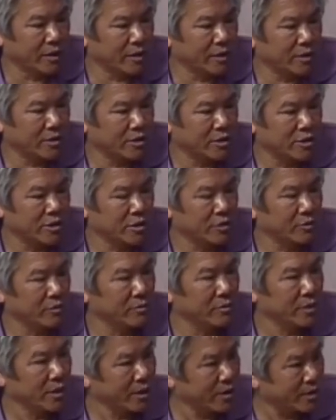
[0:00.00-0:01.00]
is still
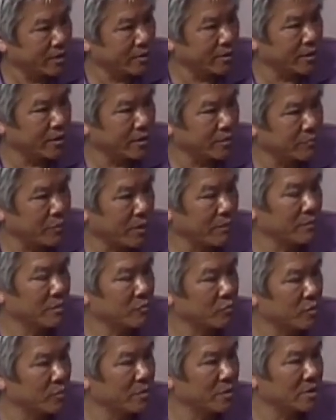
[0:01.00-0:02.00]
there and probably
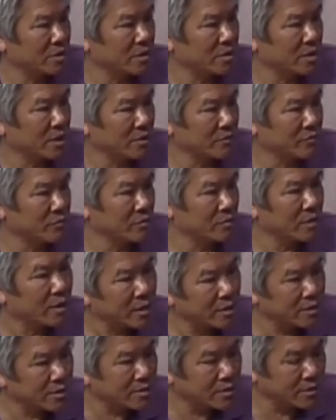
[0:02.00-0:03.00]
will be successful,
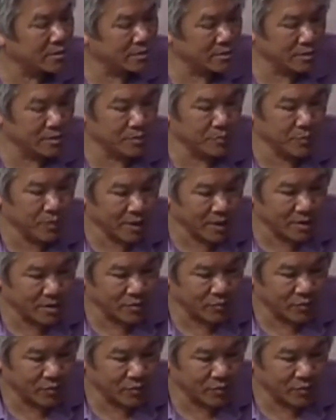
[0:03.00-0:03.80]
not as, as big as